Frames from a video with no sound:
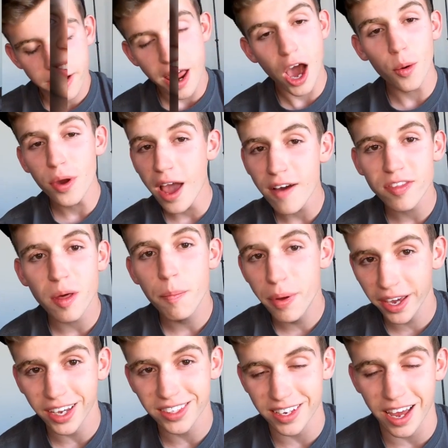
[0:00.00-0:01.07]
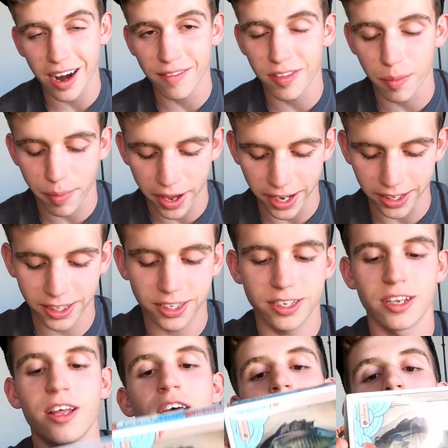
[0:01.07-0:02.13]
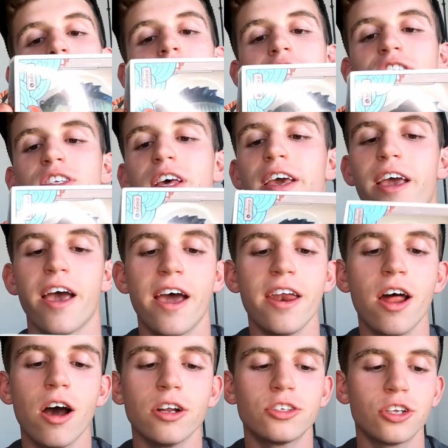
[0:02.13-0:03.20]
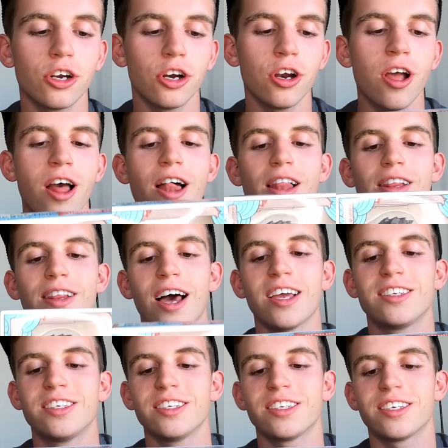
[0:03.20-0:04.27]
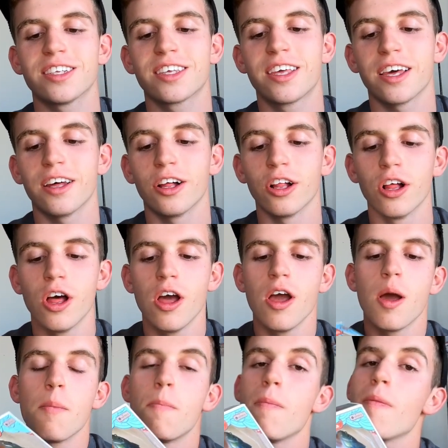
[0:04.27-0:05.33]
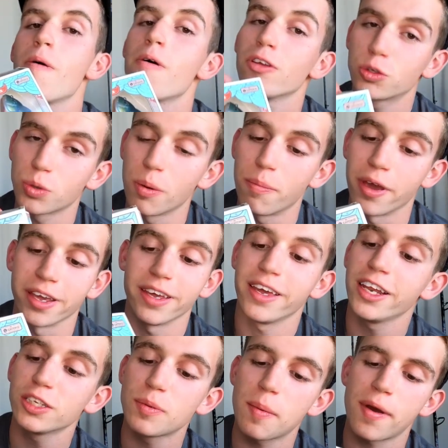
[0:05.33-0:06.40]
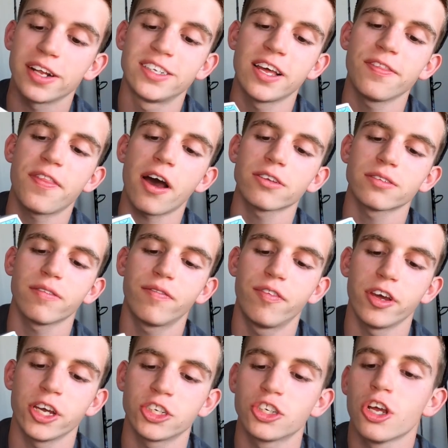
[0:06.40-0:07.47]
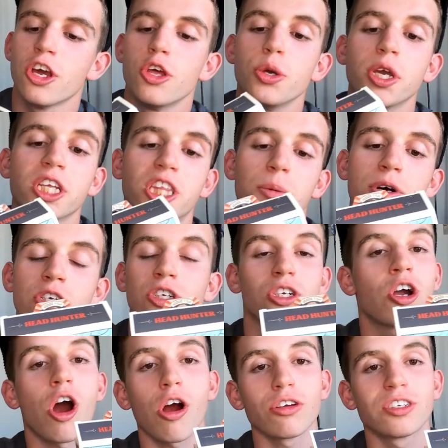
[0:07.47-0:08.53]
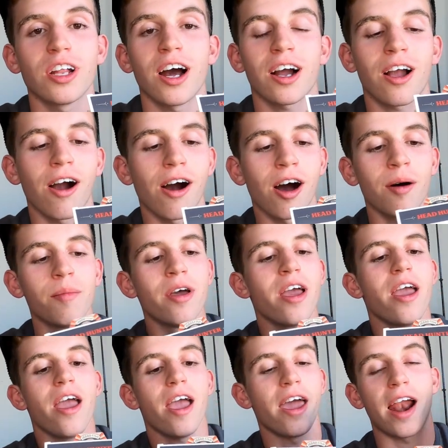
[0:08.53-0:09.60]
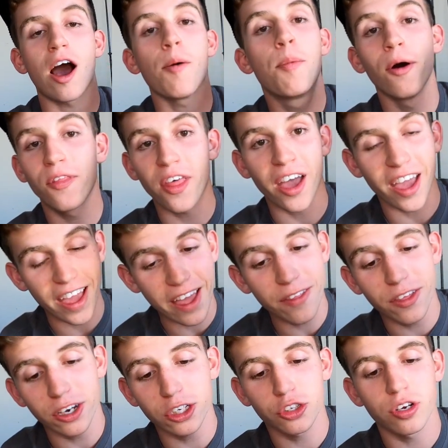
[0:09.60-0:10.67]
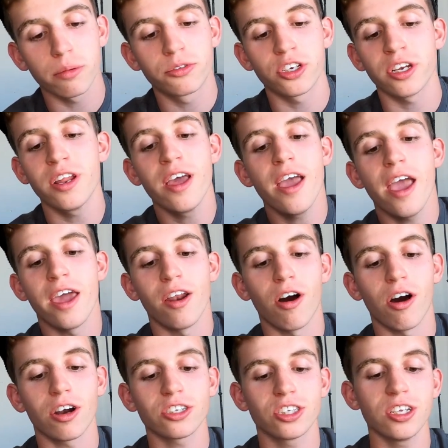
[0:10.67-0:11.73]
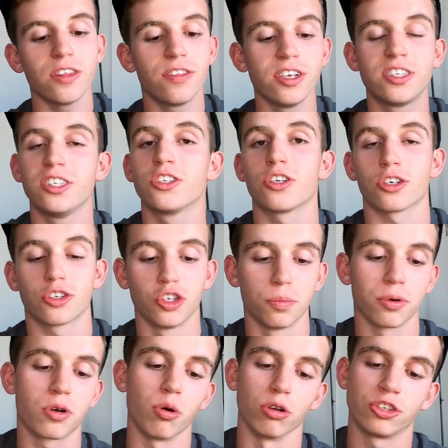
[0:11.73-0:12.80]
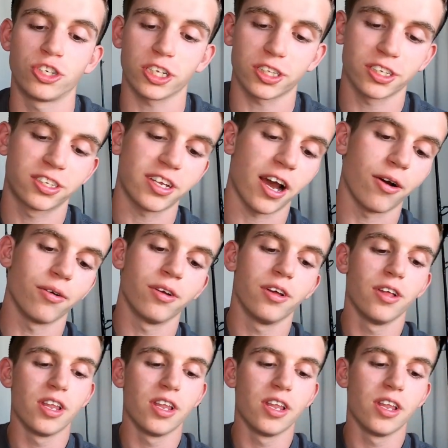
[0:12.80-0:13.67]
Now we have the biggest out of the baits. This is a Headhunter licensed to gill swim bait. It is made by 10,000 Fish. You can get them on carls.com, and I'll put that in the description. And honestly, these things are super cool. Check this out.